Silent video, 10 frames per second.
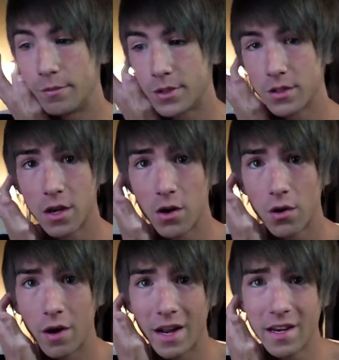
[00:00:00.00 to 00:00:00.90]

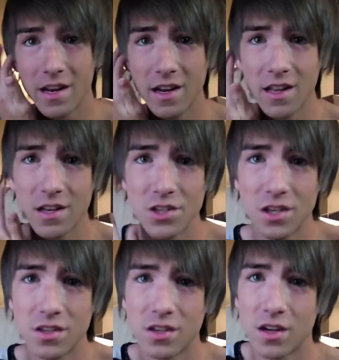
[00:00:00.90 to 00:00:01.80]
So I didn't get a
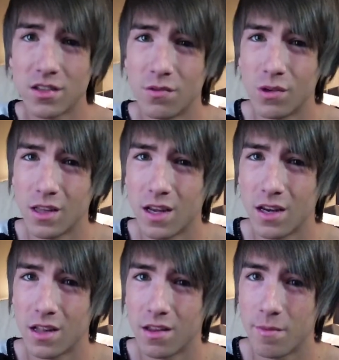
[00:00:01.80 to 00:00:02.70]
chance to talk to really
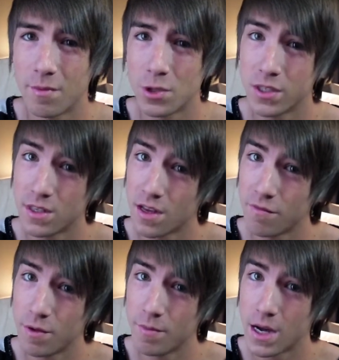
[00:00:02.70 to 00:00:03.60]
any of the members since
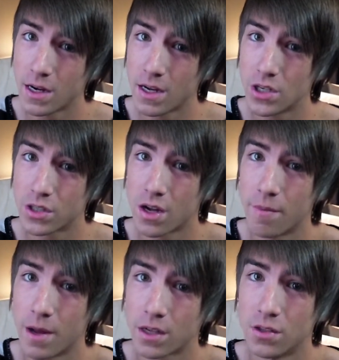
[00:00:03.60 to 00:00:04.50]
I've been back. I just
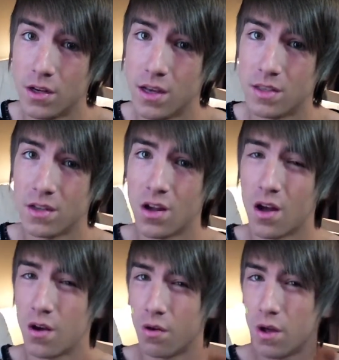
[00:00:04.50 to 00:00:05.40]
got back 2 days
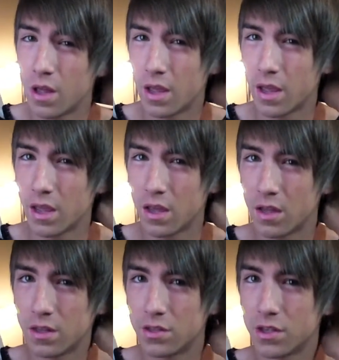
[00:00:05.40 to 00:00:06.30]
ago
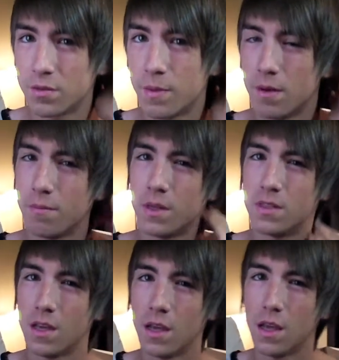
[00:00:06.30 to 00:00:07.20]
and just been
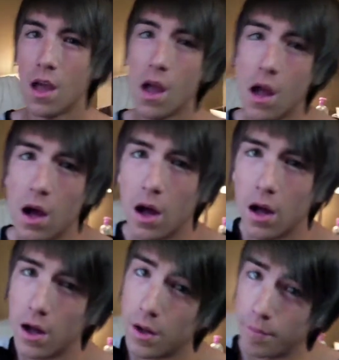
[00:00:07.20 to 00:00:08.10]
busy
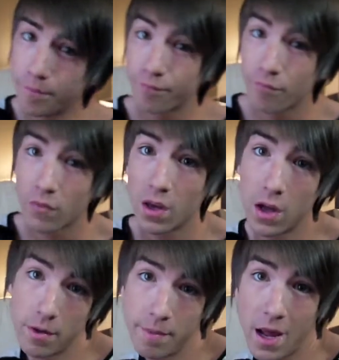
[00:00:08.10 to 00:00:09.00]

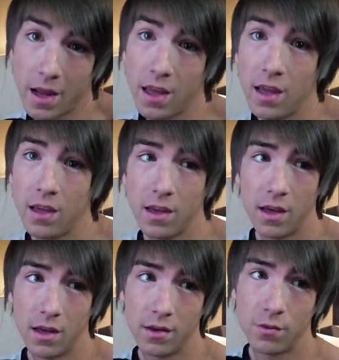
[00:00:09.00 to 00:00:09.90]
unpacking
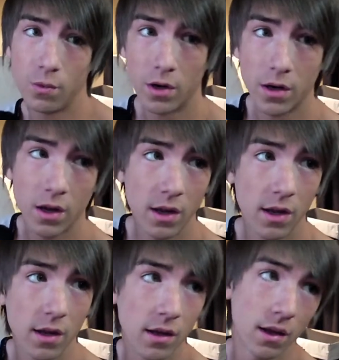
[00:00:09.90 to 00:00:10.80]
and
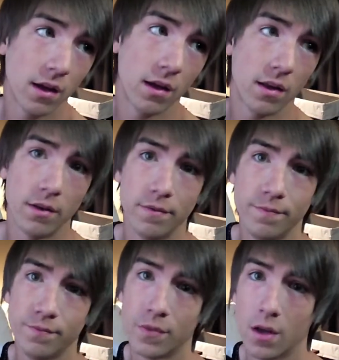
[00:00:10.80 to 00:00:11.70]
working
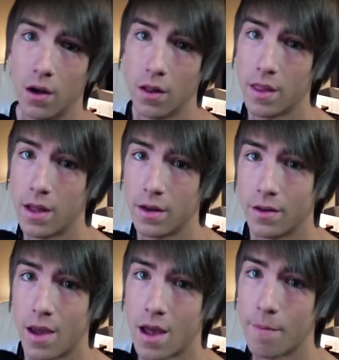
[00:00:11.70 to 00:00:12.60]
and all that
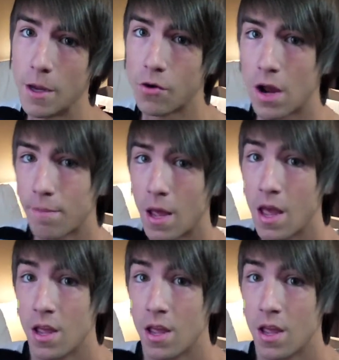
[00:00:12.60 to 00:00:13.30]
happy crap.